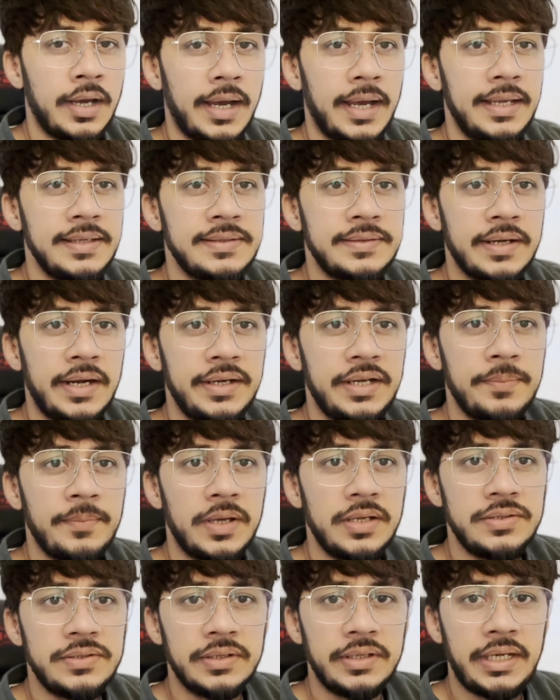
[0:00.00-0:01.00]
I started
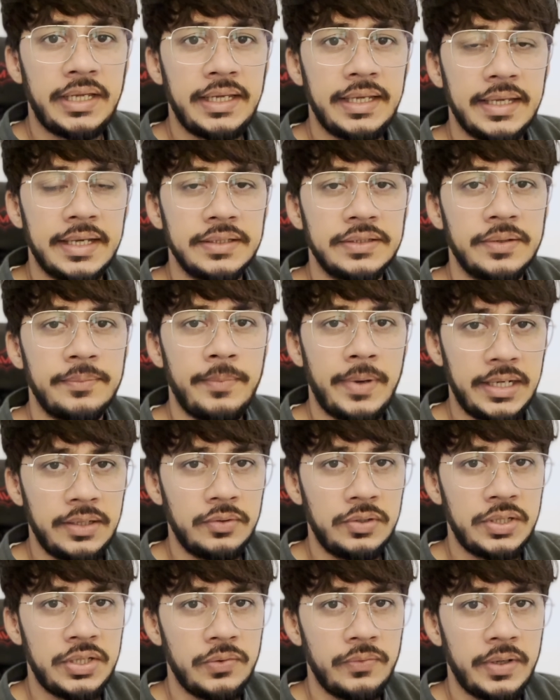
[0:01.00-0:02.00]
my journey as a
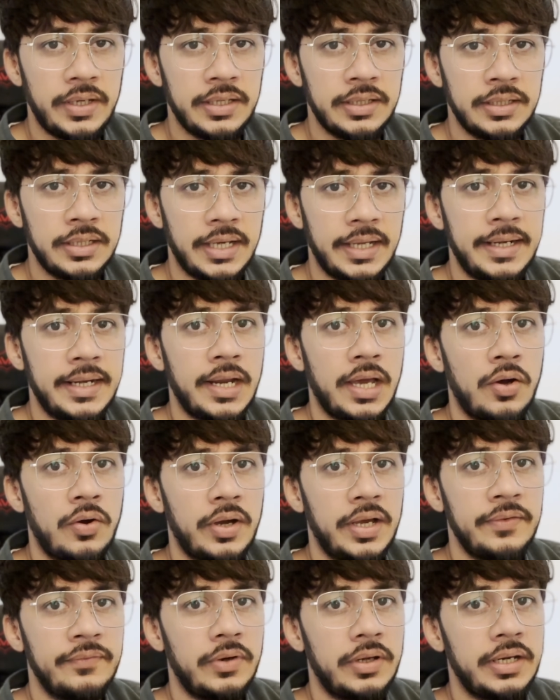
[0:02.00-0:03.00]
manual QA and now
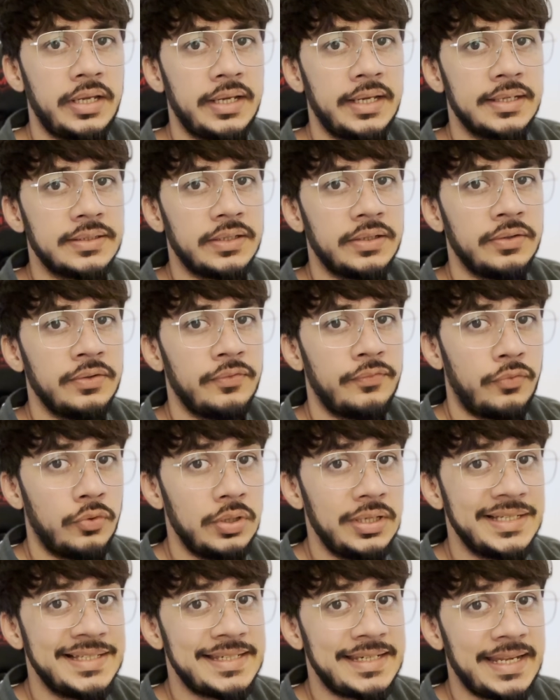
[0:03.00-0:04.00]
I'm working as a
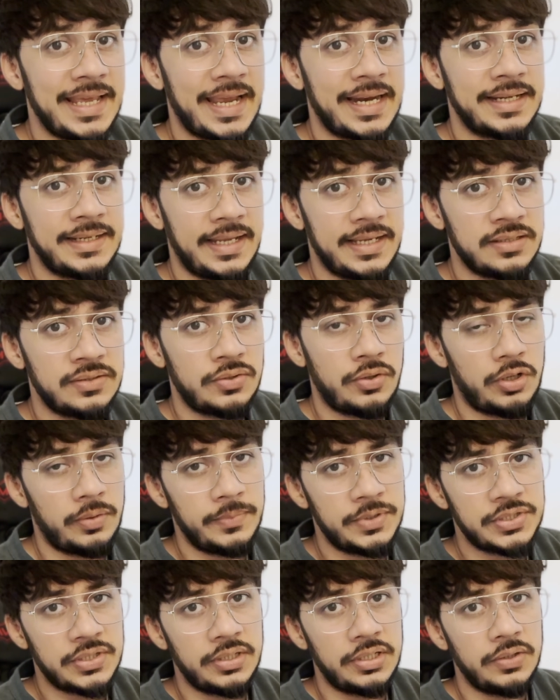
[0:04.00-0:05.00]
full stack test
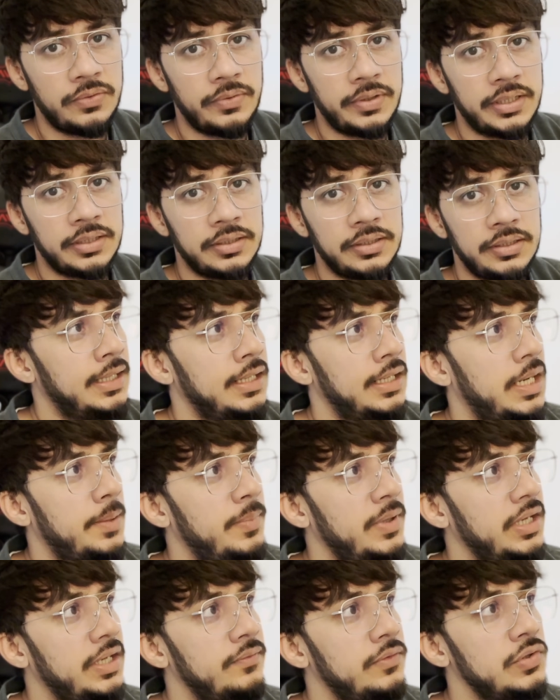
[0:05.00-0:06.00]
automation QA. Let
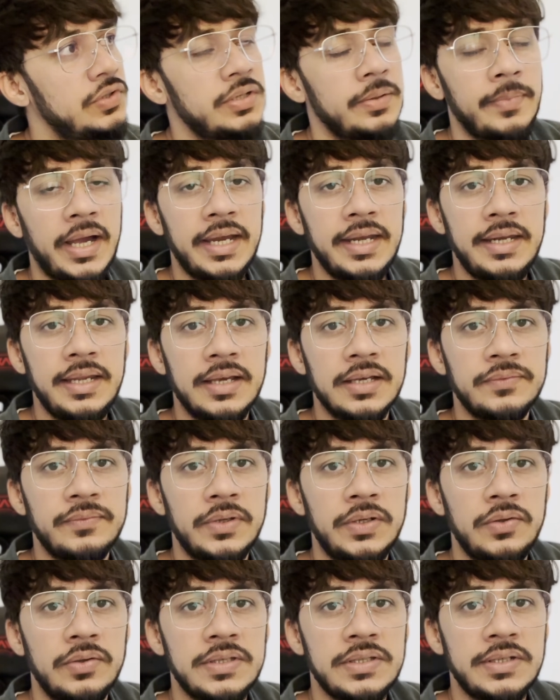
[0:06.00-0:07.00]
me give you some ideas
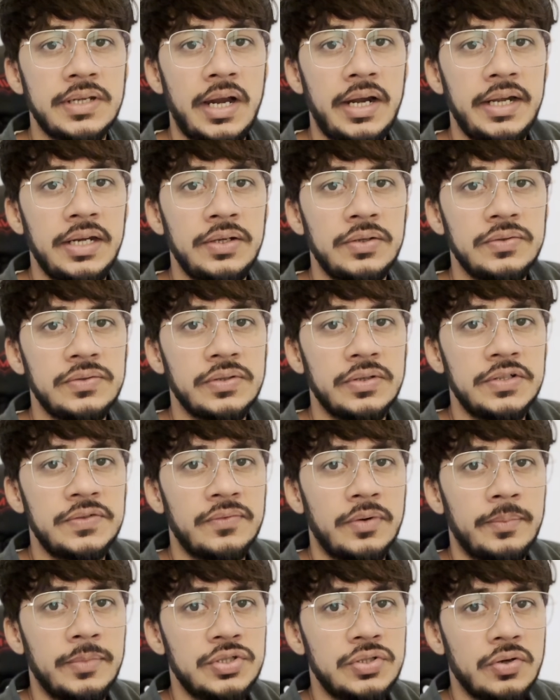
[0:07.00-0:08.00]
when you're starting to search
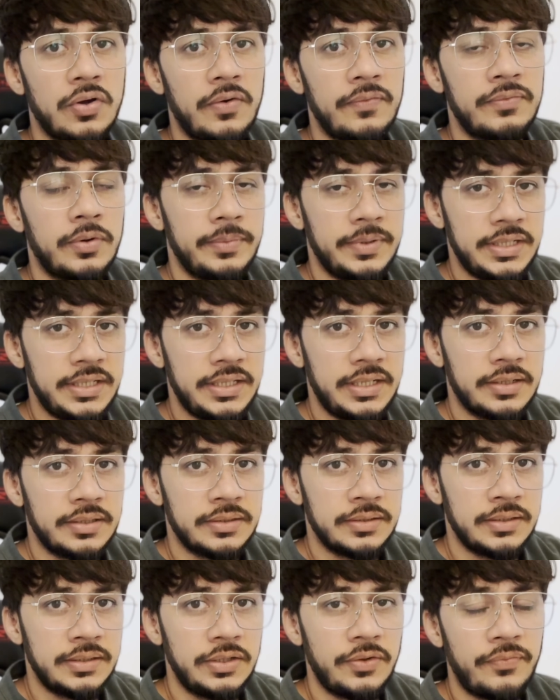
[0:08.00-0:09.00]
from a job from India.
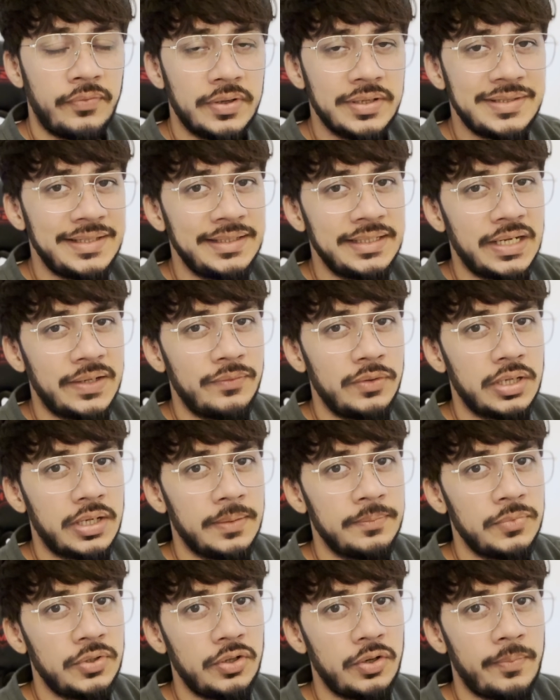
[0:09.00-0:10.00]
The first thing that will
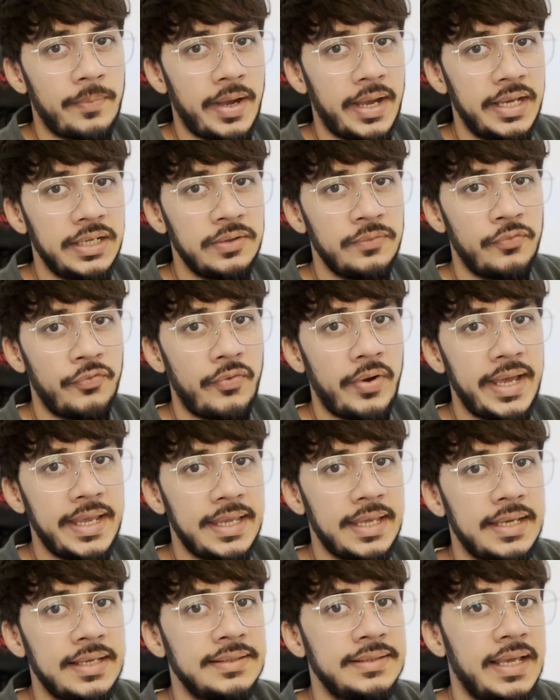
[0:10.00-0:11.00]
come to your mind, why
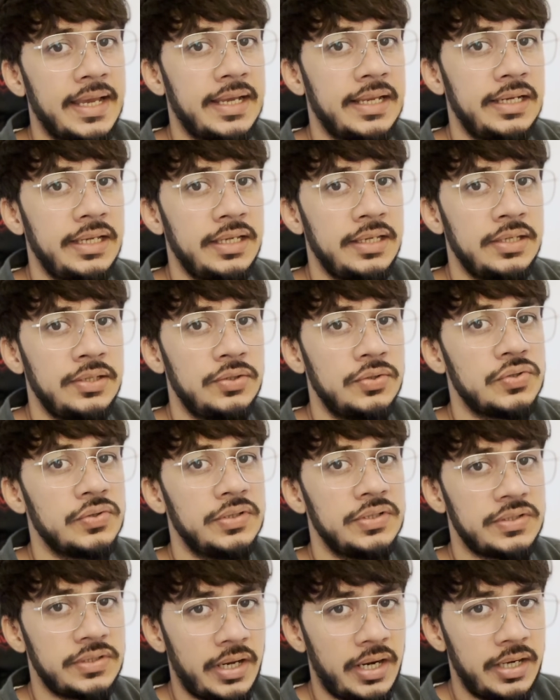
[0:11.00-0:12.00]
exactly you
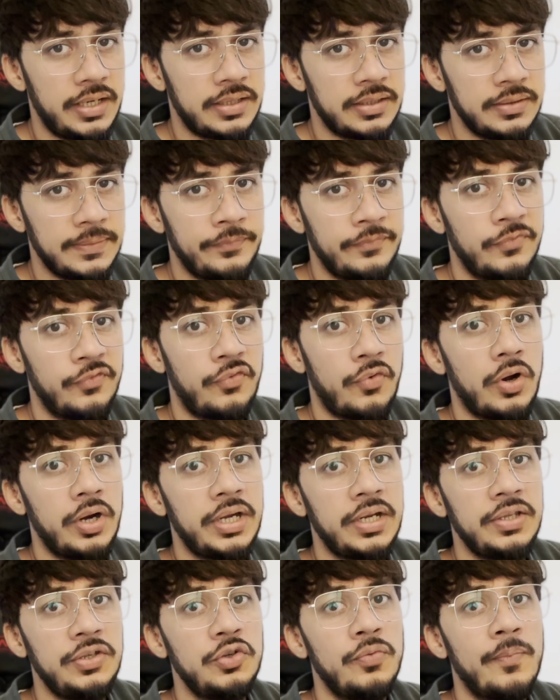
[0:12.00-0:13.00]
should start,
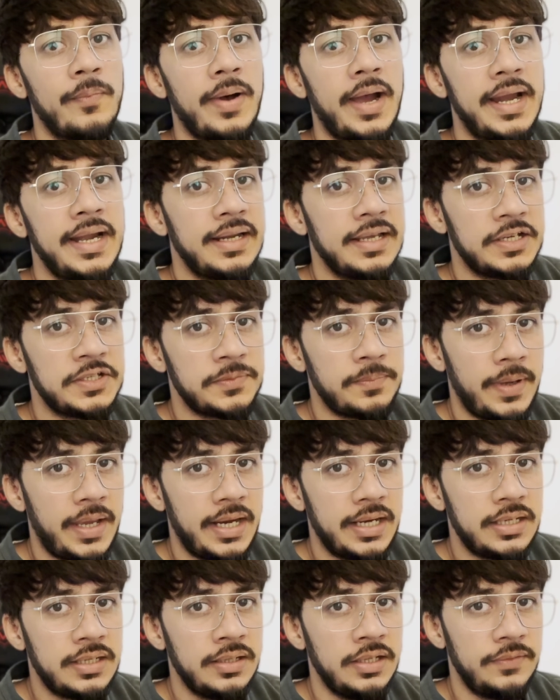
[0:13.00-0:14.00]
what you might
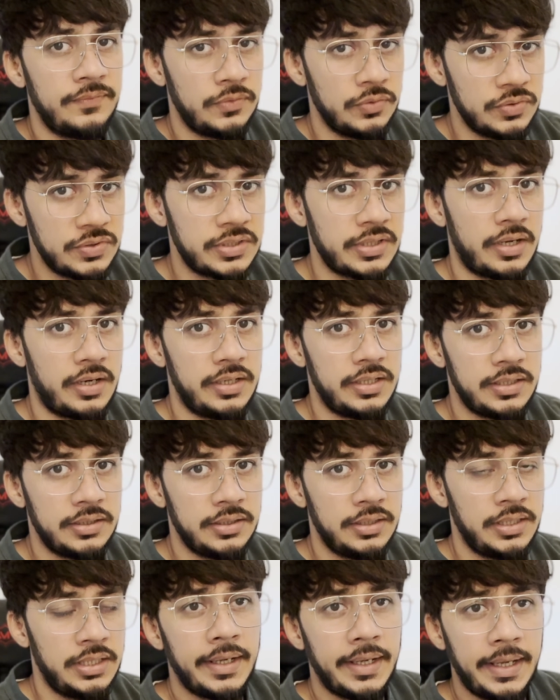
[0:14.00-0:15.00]
expect if you start,
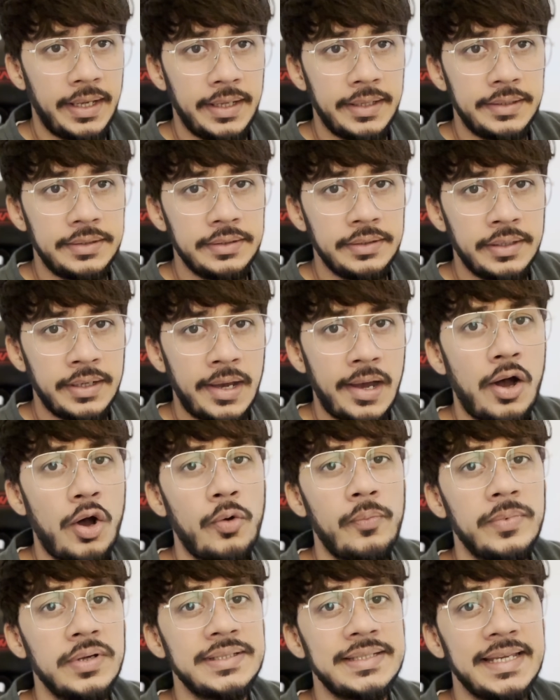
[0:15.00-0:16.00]
and how
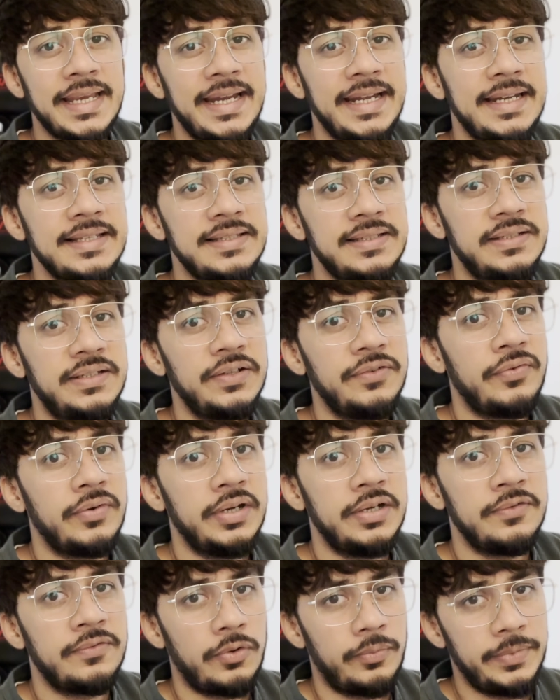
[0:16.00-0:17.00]
much it is
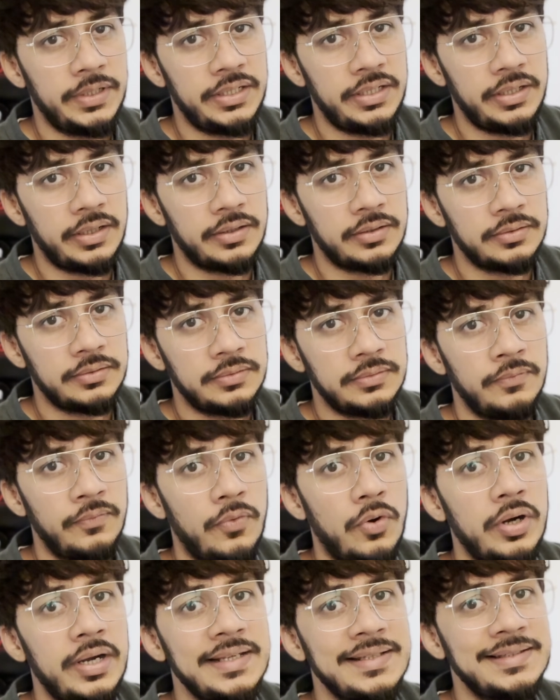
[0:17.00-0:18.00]
different from India.
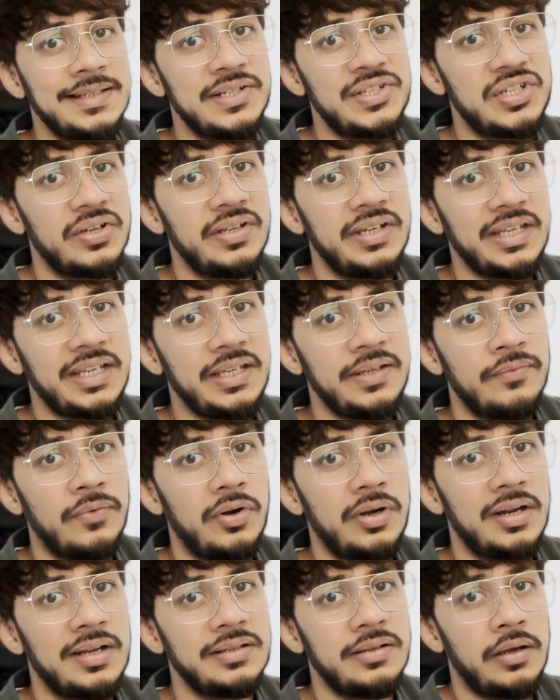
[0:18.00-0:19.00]
What is the journey?
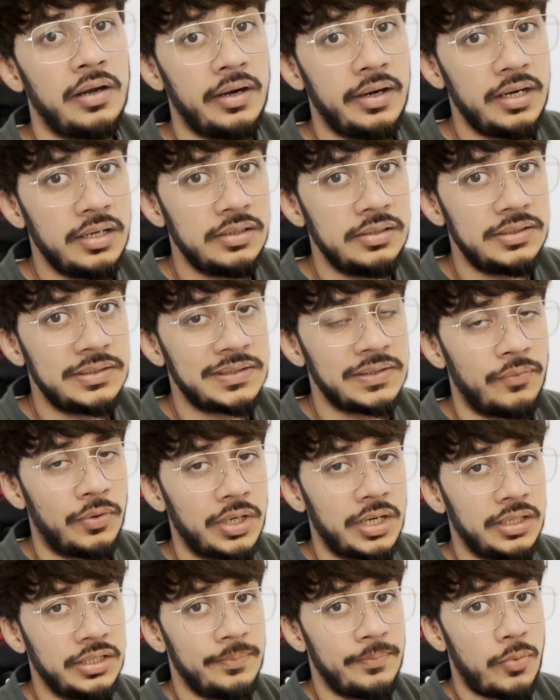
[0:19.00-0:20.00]
What are the hurdles?
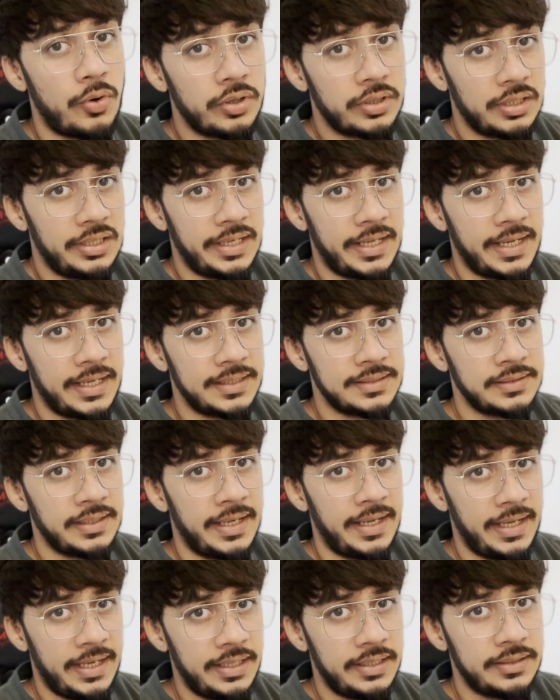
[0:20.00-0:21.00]
What are the bottlenecks?
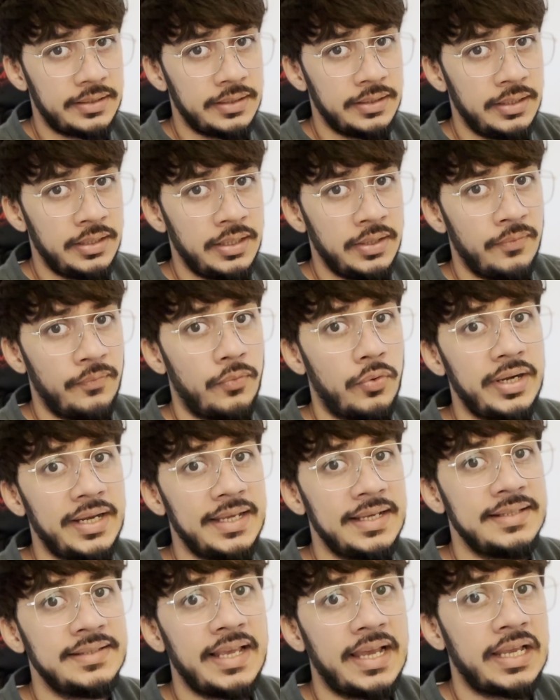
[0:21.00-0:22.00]
And what
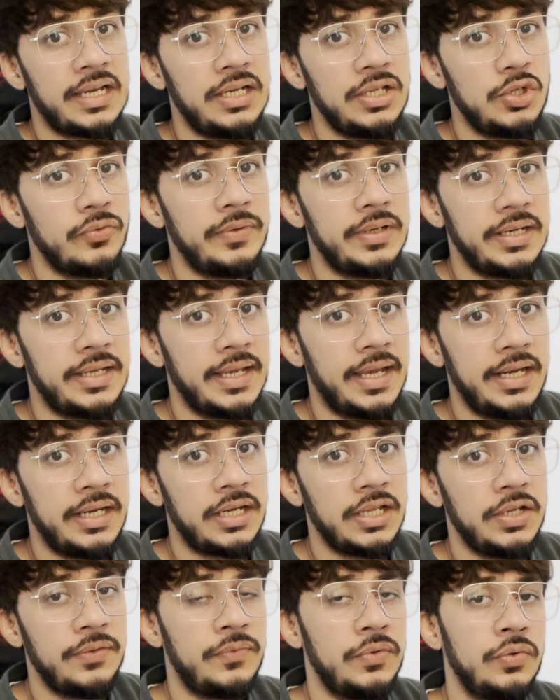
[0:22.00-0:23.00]
exactly you will get
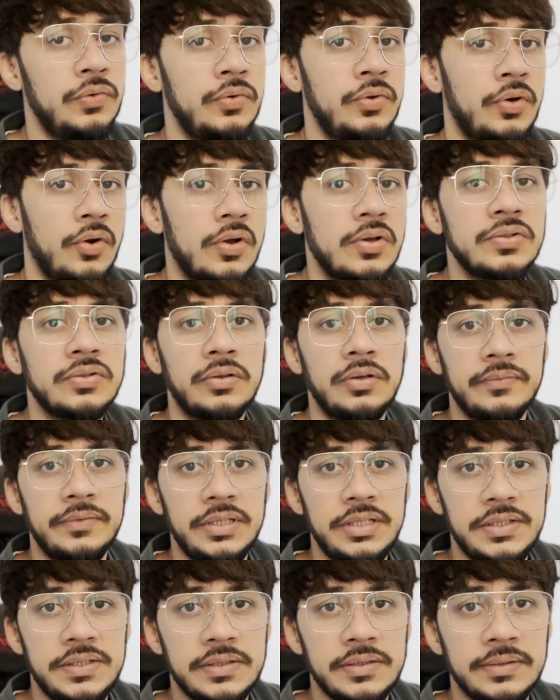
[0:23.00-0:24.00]
if you cross all of
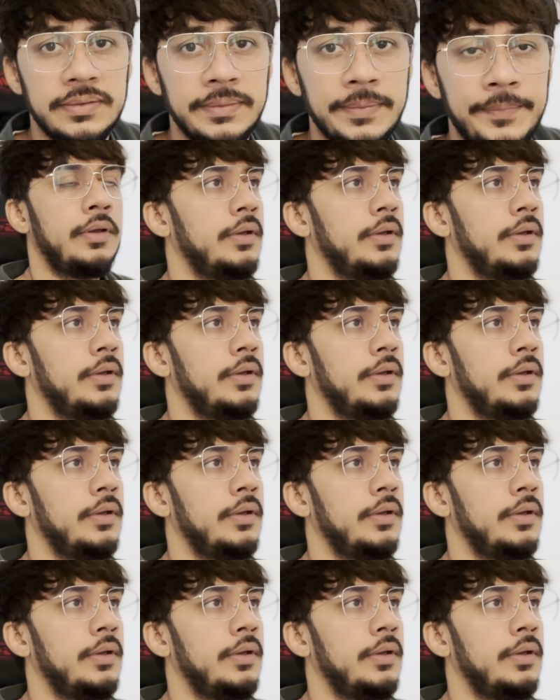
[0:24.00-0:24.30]
these?